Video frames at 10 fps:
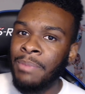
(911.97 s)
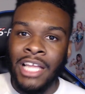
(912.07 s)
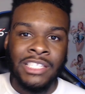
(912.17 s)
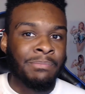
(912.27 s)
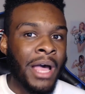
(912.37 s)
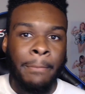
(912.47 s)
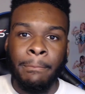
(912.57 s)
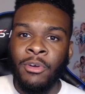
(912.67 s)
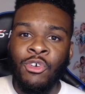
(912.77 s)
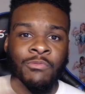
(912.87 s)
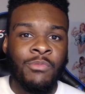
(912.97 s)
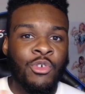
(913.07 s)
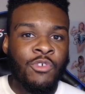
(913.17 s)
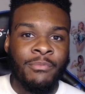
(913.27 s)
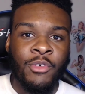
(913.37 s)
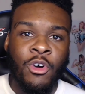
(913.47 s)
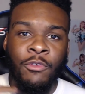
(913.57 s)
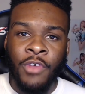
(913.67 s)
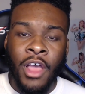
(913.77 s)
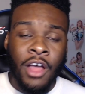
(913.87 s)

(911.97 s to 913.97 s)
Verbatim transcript: spot, spot, move, move, move,